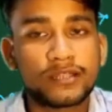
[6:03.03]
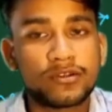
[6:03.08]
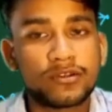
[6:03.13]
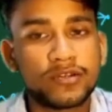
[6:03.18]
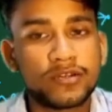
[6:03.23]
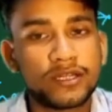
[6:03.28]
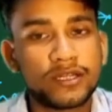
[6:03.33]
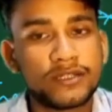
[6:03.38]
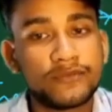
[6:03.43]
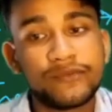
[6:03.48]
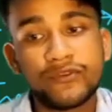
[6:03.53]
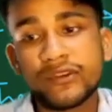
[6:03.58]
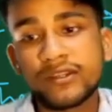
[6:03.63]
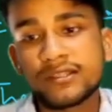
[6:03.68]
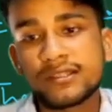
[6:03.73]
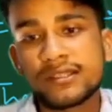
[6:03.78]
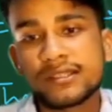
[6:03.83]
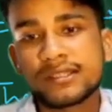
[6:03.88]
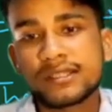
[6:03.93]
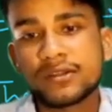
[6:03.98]
order
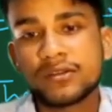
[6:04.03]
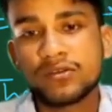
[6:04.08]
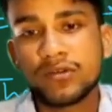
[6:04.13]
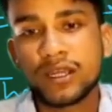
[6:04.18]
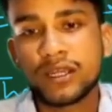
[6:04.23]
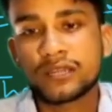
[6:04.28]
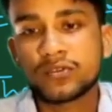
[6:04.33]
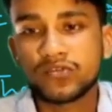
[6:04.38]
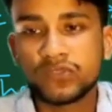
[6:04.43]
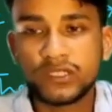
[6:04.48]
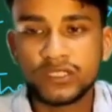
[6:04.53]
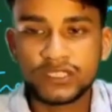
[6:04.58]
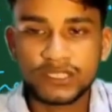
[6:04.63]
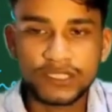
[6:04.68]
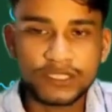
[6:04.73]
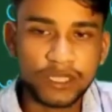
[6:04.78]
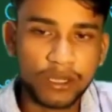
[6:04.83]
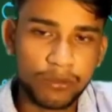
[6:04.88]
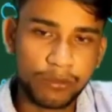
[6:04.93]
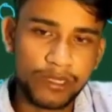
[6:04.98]
differentiation. Okay, so this
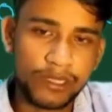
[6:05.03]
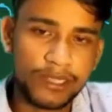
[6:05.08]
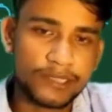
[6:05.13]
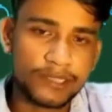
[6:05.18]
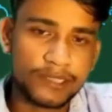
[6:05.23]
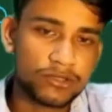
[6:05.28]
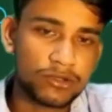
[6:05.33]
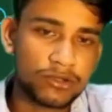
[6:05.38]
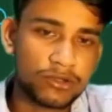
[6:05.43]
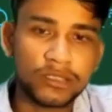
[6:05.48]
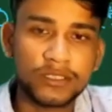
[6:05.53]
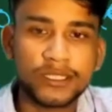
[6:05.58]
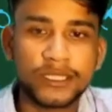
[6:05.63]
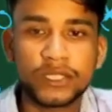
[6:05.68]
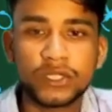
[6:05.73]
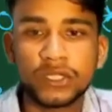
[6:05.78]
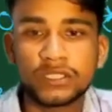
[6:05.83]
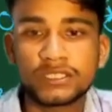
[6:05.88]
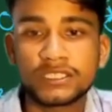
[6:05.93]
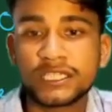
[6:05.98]
determinant is called the
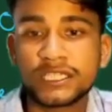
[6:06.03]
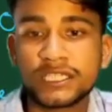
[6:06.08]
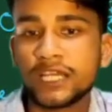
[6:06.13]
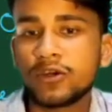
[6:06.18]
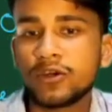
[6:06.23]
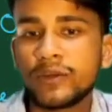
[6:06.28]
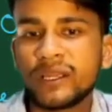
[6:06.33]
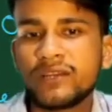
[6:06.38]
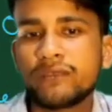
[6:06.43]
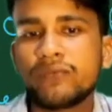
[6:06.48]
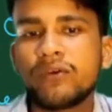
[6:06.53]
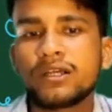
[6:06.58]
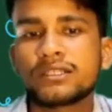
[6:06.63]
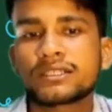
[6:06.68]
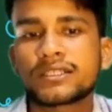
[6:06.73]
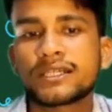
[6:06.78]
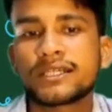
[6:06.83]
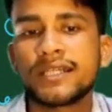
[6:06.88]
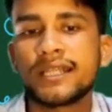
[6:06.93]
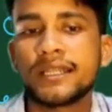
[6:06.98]
Wronskian of n
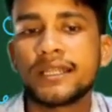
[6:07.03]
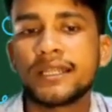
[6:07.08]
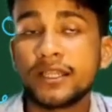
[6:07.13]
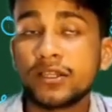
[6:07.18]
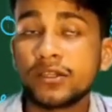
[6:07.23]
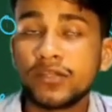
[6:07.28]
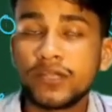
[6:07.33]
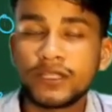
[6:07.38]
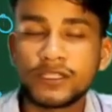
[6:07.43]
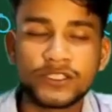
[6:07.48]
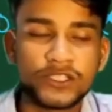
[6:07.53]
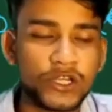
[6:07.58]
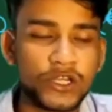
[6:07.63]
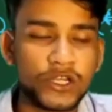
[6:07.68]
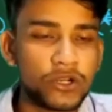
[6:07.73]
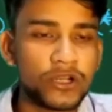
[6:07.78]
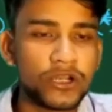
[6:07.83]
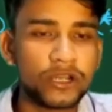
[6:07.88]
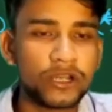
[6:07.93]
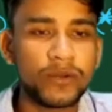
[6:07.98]
function and is
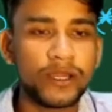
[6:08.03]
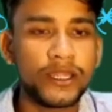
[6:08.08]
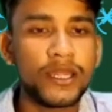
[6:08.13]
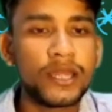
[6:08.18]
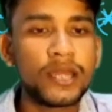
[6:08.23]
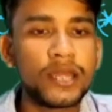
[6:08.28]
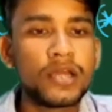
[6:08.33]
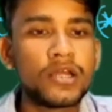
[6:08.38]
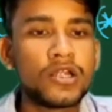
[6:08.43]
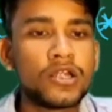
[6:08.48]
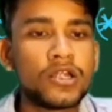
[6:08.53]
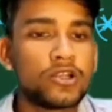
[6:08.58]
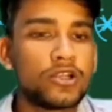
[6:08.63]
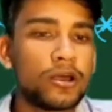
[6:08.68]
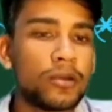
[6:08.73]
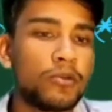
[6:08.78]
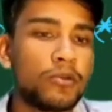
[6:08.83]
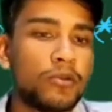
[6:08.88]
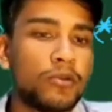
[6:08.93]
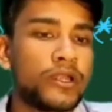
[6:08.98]
denoted by
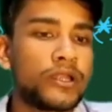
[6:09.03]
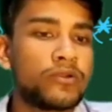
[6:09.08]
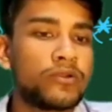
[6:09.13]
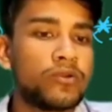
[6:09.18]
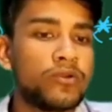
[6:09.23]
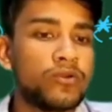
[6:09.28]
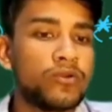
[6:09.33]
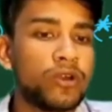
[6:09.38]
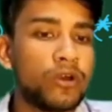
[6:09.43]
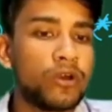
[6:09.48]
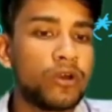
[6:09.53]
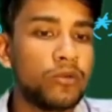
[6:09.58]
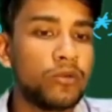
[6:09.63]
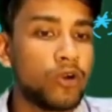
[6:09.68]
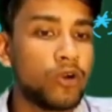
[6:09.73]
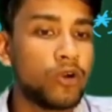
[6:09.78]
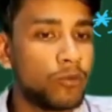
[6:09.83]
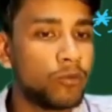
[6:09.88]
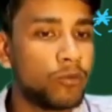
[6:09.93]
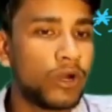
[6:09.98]
w
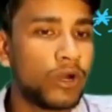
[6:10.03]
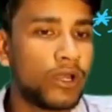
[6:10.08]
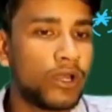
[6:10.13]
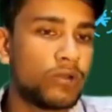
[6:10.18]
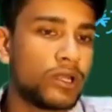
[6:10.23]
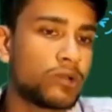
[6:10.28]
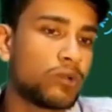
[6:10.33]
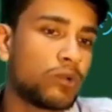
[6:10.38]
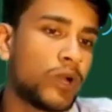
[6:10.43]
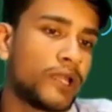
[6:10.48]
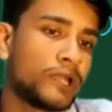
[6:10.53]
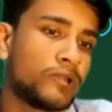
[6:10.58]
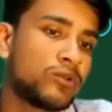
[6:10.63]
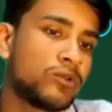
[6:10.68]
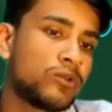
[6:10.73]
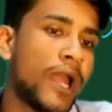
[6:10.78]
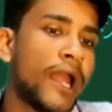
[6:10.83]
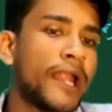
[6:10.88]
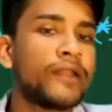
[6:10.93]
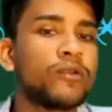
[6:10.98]
of y1, y2
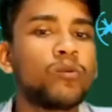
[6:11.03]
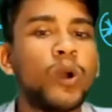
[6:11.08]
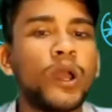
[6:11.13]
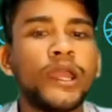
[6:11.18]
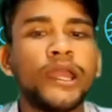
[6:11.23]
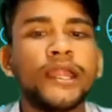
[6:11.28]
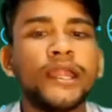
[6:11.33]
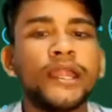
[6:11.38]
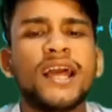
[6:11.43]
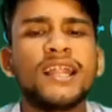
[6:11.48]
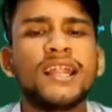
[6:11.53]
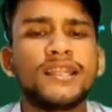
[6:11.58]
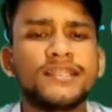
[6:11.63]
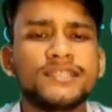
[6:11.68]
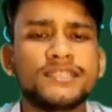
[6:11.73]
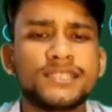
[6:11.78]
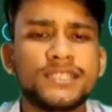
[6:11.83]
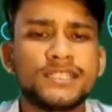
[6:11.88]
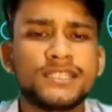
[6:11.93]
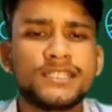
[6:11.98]
and yn, and
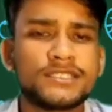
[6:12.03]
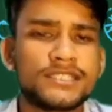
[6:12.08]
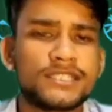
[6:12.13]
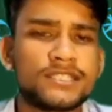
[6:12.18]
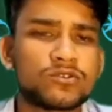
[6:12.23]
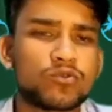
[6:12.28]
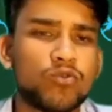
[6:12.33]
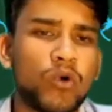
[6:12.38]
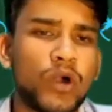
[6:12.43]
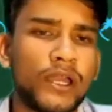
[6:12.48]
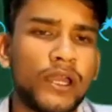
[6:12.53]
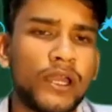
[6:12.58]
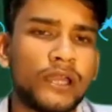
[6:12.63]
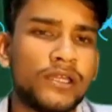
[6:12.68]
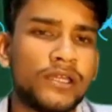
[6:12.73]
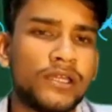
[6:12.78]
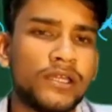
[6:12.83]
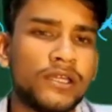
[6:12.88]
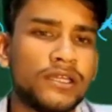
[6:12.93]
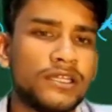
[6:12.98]
this is, since y
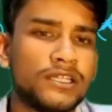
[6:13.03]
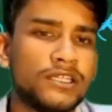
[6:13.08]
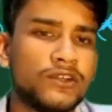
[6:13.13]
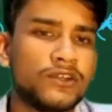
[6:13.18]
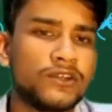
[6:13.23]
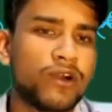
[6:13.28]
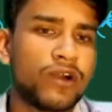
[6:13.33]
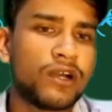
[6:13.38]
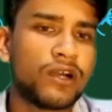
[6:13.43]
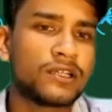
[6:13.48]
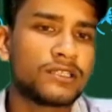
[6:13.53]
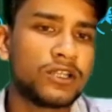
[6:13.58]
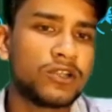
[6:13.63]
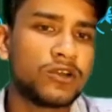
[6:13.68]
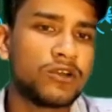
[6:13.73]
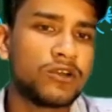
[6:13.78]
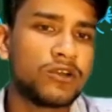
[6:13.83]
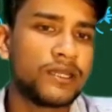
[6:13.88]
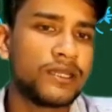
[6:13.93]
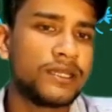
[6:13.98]
is a function
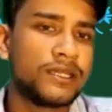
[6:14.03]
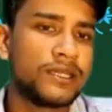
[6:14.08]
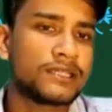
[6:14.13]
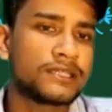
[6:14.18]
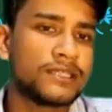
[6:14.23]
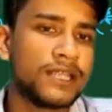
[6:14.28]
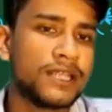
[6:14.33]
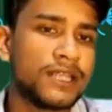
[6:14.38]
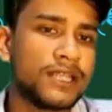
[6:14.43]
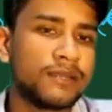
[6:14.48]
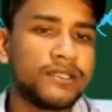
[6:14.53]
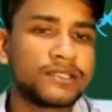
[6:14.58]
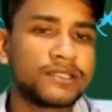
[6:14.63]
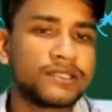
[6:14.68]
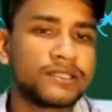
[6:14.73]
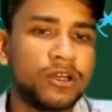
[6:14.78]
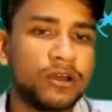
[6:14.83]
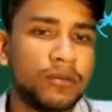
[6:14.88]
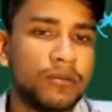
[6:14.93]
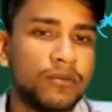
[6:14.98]
of x, that means
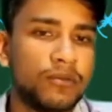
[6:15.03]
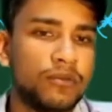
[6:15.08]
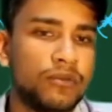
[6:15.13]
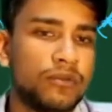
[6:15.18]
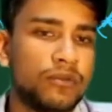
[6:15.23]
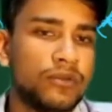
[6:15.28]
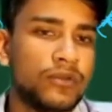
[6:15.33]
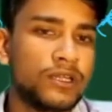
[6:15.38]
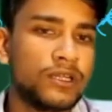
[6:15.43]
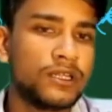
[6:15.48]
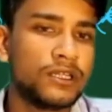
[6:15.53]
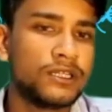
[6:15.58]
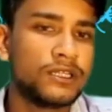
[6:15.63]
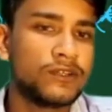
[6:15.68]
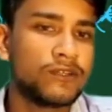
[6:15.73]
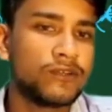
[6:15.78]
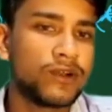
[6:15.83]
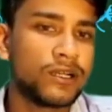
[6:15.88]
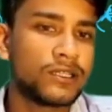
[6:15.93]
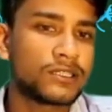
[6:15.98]
w is a
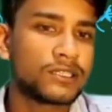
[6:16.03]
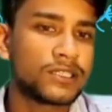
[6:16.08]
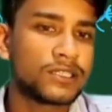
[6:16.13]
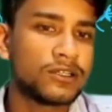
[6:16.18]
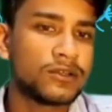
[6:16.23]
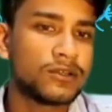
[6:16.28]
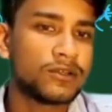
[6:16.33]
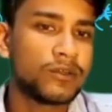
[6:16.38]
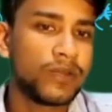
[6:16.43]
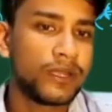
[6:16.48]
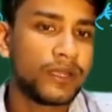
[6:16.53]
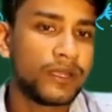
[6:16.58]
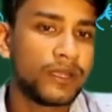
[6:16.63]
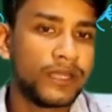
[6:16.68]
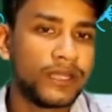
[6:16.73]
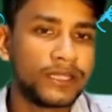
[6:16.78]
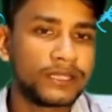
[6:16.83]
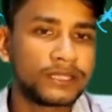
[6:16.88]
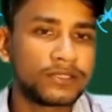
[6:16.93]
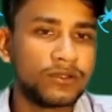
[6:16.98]
function of
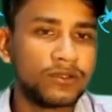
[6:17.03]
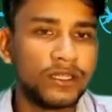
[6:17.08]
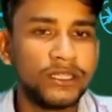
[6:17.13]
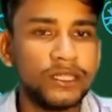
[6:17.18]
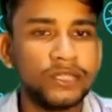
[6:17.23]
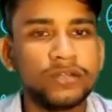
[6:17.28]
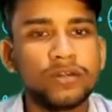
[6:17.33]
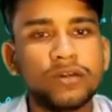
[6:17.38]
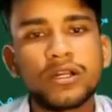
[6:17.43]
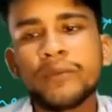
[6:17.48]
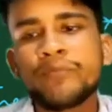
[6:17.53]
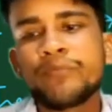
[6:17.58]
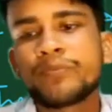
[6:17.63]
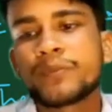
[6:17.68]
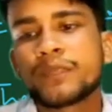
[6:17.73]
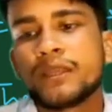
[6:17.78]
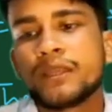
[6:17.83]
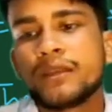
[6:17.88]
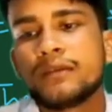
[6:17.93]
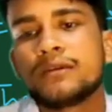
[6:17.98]
x only. Okay,
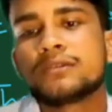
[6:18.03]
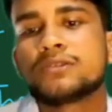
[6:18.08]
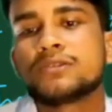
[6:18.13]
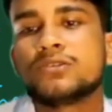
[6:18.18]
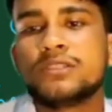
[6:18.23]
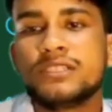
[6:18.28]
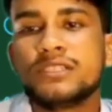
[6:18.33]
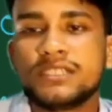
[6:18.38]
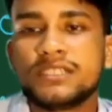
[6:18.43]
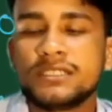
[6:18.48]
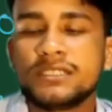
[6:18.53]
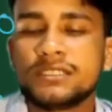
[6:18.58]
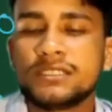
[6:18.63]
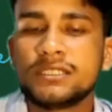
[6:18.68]
so this is